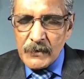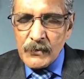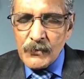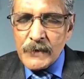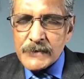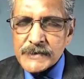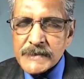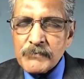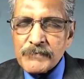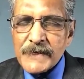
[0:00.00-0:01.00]
We are
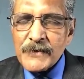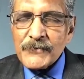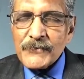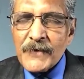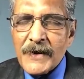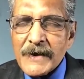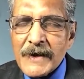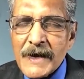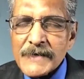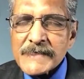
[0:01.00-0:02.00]
simply for
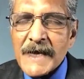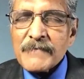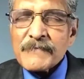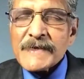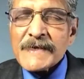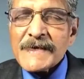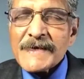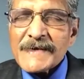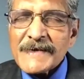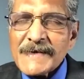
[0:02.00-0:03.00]
our time being
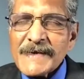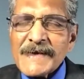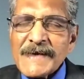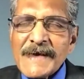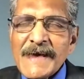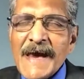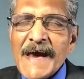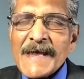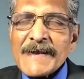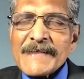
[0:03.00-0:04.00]
here.
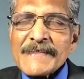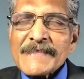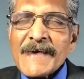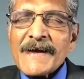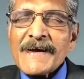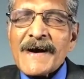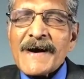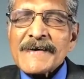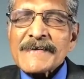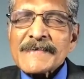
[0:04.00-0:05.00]
And thank
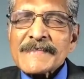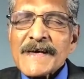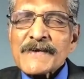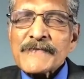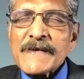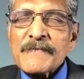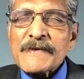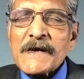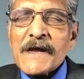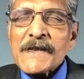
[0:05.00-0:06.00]
God that we have
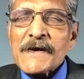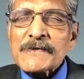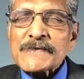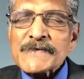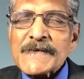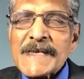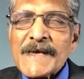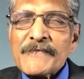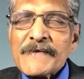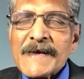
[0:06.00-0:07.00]
been allowed to
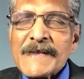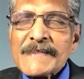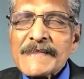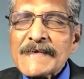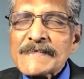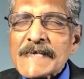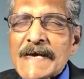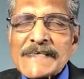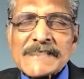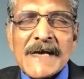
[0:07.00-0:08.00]
live in these
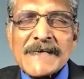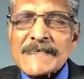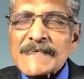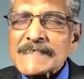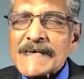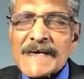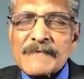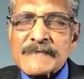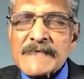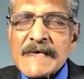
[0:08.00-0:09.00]
exciting
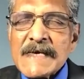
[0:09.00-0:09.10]
times.